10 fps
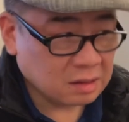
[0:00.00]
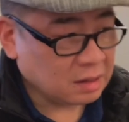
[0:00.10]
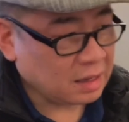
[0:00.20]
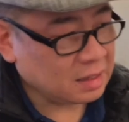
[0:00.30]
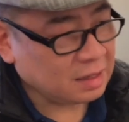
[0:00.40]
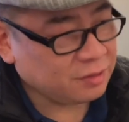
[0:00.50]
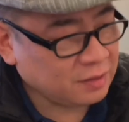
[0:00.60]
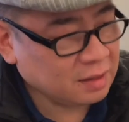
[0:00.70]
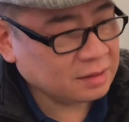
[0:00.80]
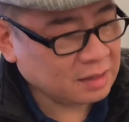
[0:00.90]
And I
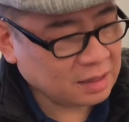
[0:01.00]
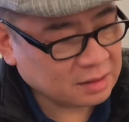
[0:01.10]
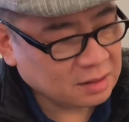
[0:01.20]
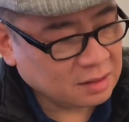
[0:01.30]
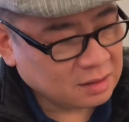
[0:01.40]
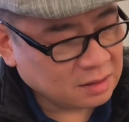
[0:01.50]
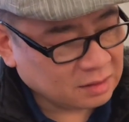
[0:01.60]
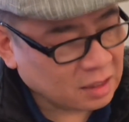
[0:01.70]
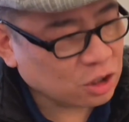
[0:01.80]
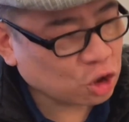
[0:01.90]
think that
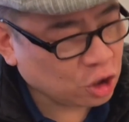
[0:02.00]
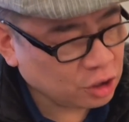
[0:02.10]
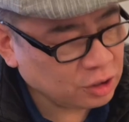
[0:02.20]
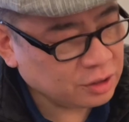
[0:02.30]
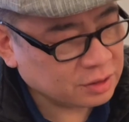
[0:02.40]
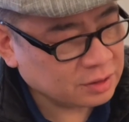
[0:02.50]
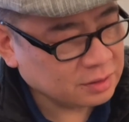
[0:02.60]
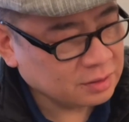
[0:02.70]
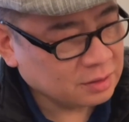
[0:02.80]
they could